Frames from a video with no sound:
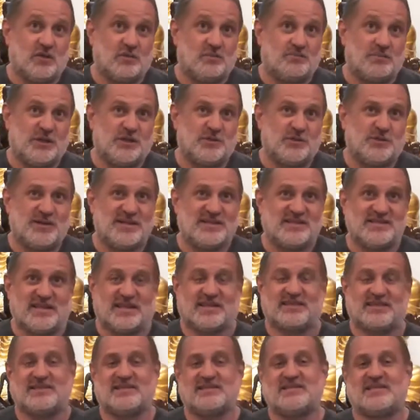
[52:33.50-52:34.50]
between
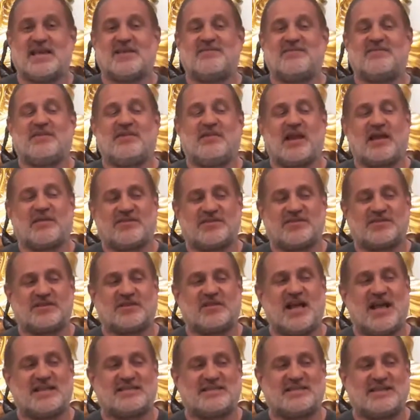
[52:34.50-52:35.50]
6 and 7. Like, this
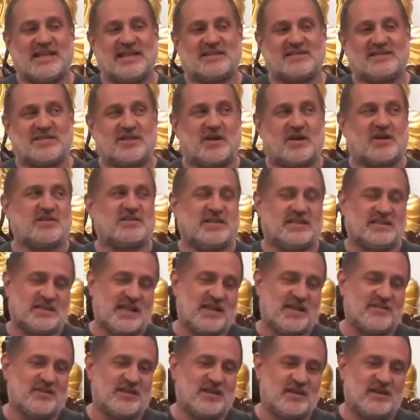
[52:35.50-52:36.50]
class starts at
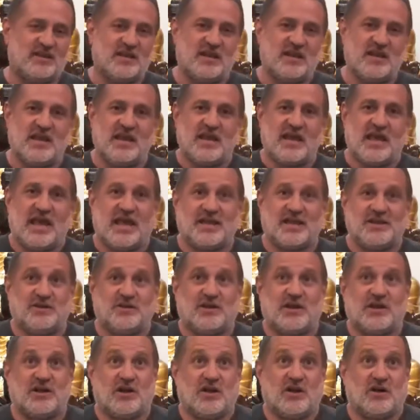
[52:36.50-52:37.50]
7, and
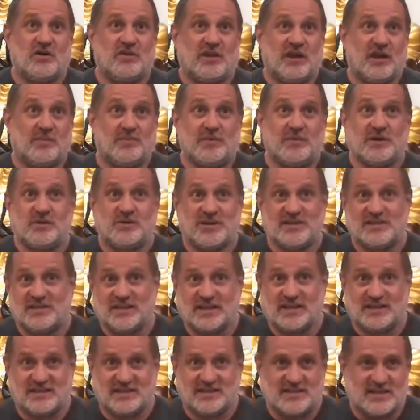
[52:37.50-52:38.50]
you can go there between
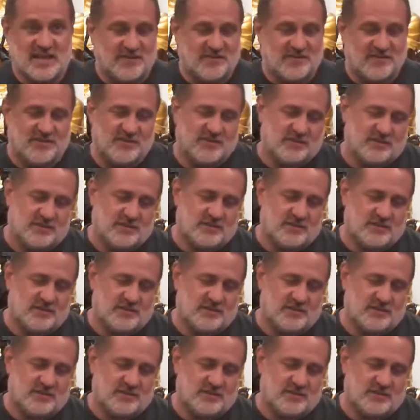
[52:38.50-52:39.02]
6 and 7.